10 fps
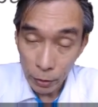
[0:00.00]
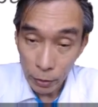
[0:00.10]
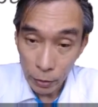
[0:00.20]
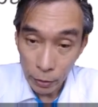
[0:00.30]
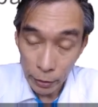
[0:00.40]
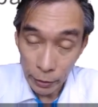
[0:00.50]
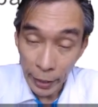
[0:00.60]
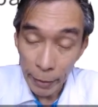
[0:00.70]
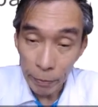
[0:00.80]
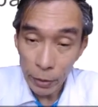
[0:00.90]
their name
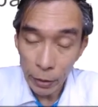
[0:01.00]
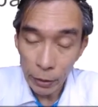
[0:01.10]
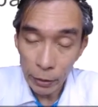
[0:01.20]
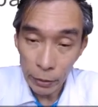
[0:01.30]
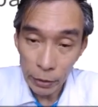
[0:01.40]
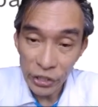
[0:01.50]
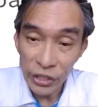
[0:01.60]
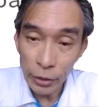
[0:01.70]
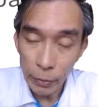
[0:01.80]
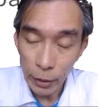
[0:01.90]
and disturb
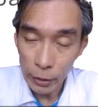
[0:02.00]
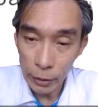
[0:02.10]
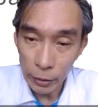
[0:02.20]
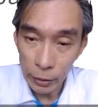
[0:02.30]
their